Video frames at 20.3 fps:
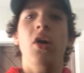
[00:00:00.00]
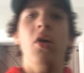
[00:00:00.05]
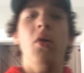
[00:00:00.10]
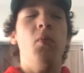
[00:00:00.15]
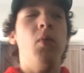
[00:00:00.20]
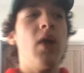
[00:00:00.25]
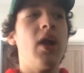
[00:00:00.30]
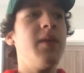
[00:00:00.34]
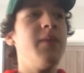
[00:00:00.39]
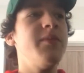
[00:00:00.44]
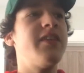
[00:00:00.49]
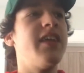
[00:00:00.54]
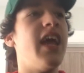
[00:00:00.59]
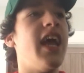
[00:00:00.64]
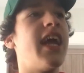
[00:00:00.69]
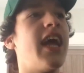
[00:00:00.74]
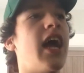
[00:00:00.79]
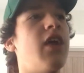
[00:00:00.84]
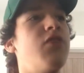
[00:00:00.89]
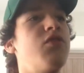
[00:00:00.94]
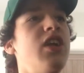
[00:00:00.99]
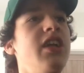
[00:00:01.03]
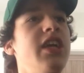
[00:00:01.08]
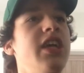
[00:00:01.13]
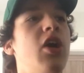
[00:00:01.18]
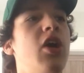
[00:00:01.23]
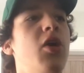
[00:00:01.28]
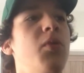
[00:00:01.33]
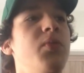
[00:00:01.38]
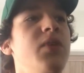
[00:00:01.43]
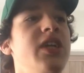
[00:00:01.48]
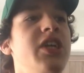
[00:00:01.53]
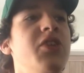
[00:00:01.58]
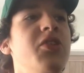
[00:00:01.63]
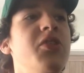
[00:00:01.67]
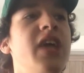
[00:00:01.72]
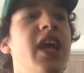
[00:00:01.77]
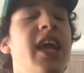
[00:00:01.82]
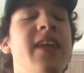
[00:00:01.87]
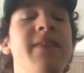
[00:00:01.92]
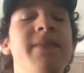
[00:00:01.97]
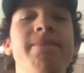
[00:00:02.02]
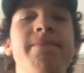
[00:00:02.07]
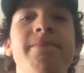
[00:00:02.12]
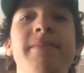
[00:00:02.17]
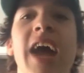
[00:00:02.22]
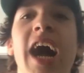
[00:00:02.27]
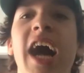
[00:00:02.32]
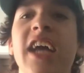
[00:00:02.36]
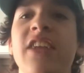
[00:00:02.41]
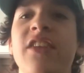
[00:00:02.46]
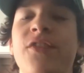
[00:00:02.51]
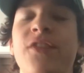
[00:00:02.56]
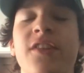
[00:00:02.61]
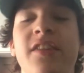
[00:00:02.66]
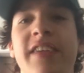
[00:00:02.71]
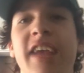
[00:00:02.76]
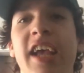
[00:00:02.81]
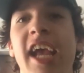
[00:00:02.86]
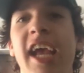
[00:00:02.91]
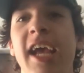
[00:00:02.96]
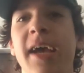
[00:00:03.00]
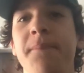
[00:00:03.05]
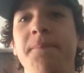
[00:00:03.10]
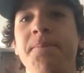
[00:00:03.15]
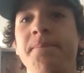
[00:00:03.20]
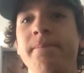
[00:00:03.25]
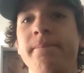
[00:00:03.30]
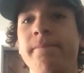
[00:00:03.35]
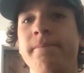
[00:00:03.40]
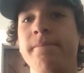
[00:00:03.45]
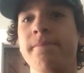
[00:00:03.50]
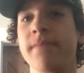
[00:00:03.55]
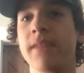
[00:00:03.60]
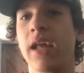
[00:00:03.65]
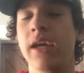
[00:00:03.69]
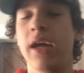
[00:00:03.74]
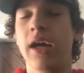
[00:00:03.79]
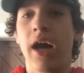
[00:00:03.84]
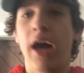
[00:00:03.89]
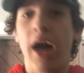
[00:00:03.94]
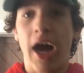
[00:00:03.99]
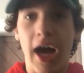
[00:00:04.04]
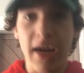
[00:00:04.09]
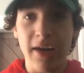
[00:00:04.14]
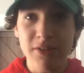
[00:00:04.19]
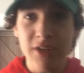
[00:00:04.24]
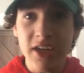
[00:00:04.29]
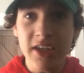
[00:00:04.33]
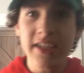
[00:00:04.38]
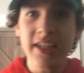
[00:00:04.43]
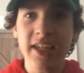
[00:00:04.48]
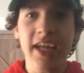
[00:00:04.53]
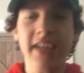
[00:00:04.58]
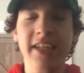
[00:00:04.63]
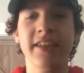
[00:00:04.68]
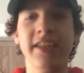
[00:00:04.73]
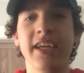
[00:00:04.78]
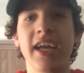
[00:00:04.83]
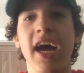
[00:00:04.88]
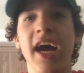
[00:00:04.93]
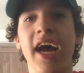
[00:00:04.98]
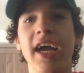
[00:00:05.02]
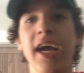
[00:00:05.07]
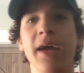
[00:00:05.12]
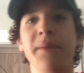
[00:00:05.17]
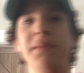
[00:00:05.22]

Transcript: what I'm saying, I really hope we do get guys for Sam. I really like the guy. I